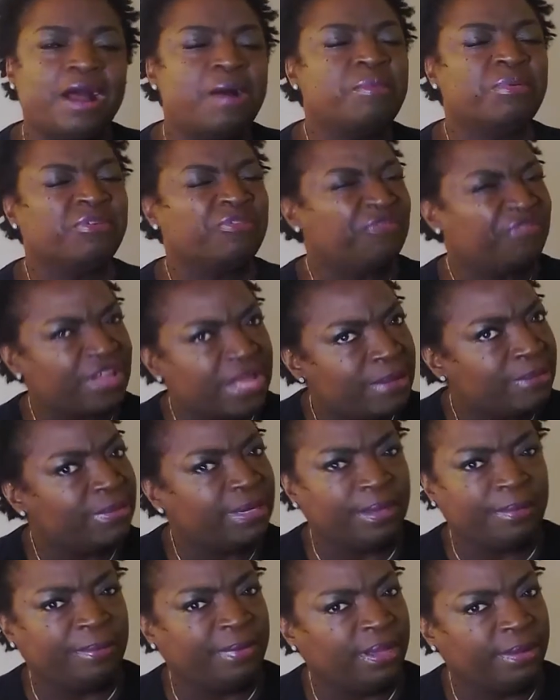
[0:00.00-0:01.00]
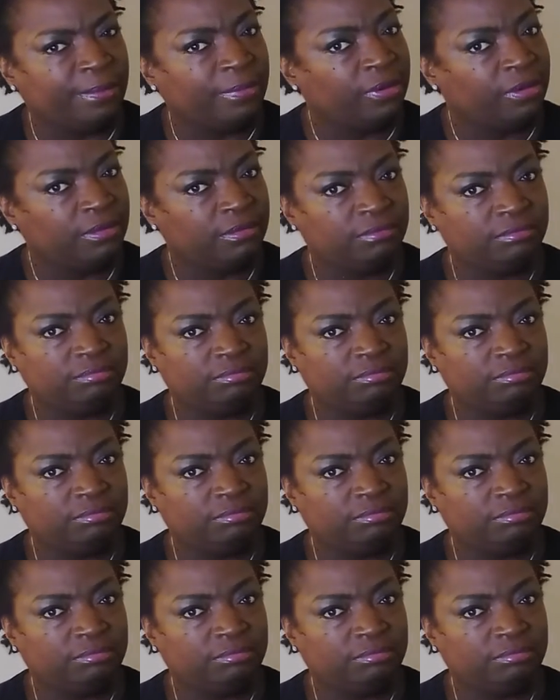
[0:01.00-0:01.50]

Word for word: I'm a family member.